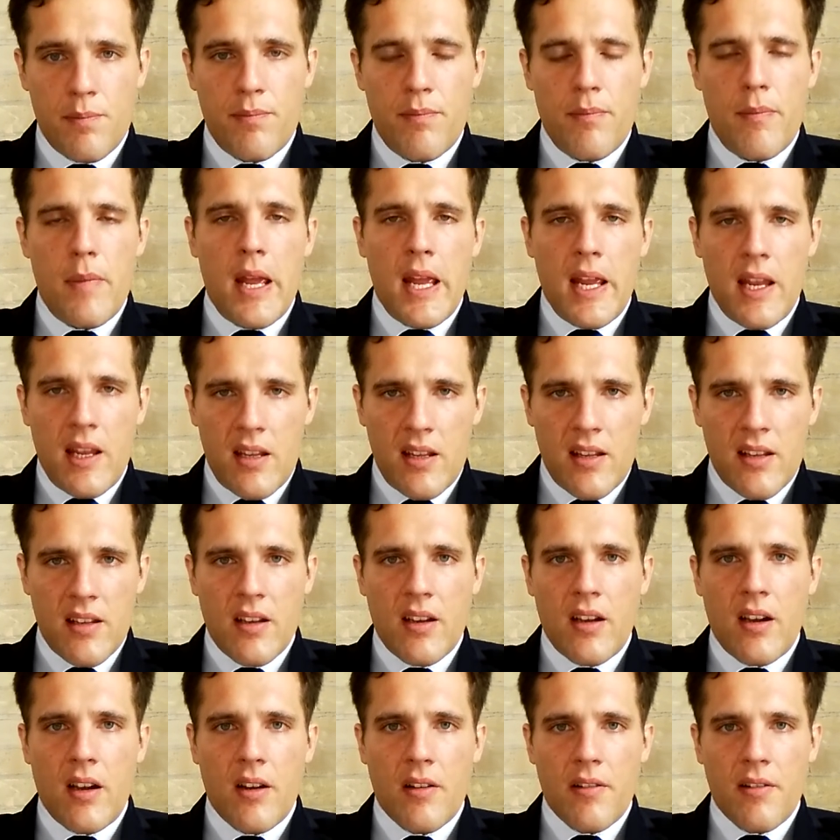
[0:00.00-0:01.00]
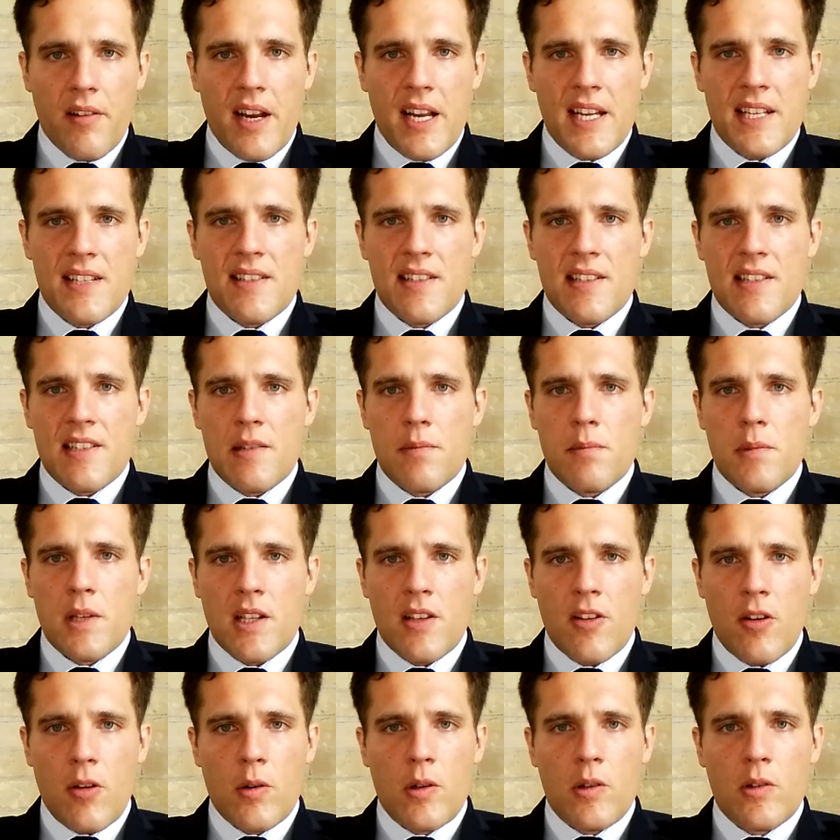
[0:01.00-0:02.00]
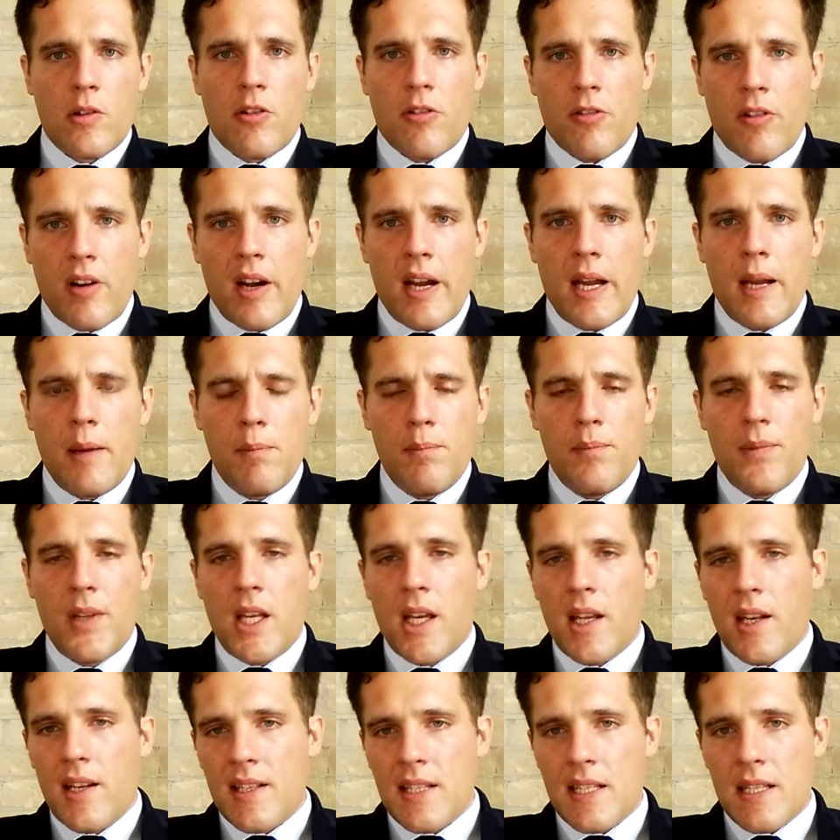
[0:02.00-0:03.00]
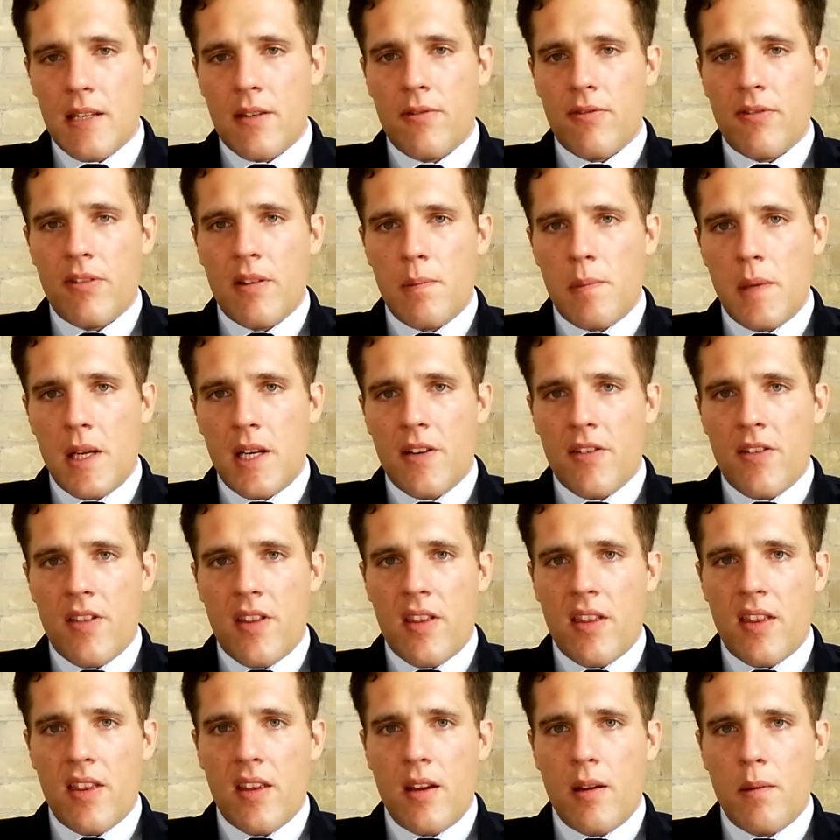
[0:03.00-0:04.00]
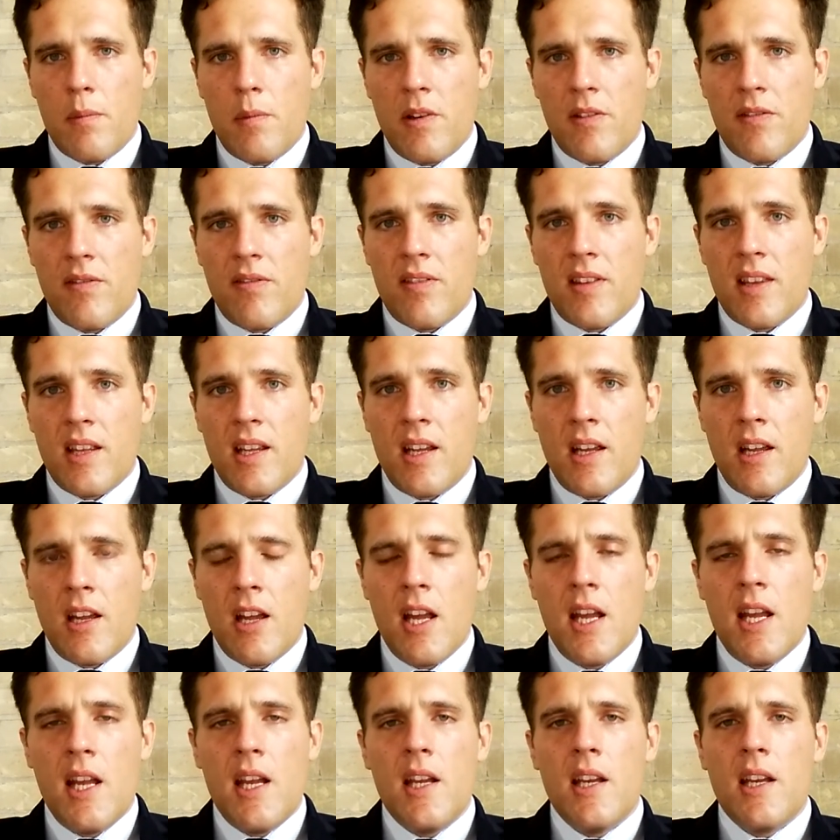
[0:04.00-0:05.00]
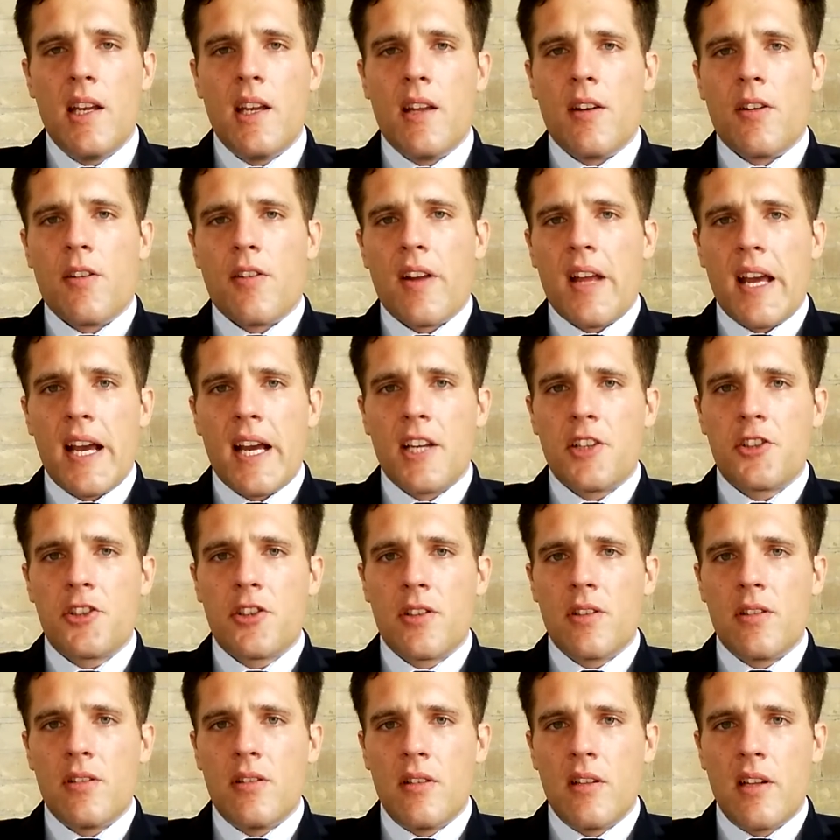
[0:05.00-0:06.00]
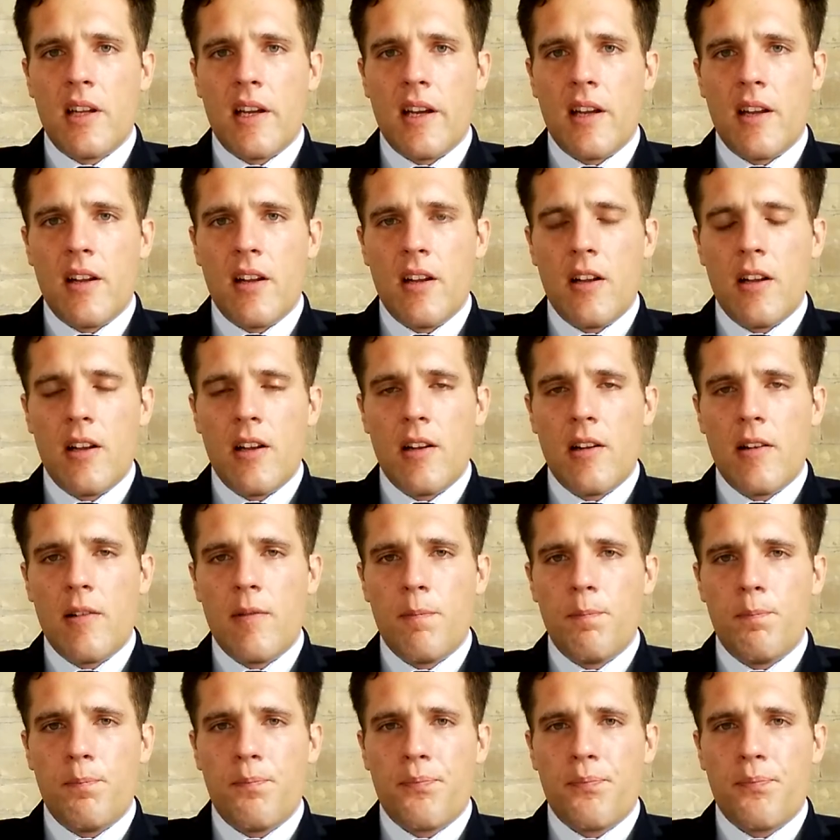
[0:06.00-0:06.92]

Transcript: make racism a total crime, get us out from under the thumb of the international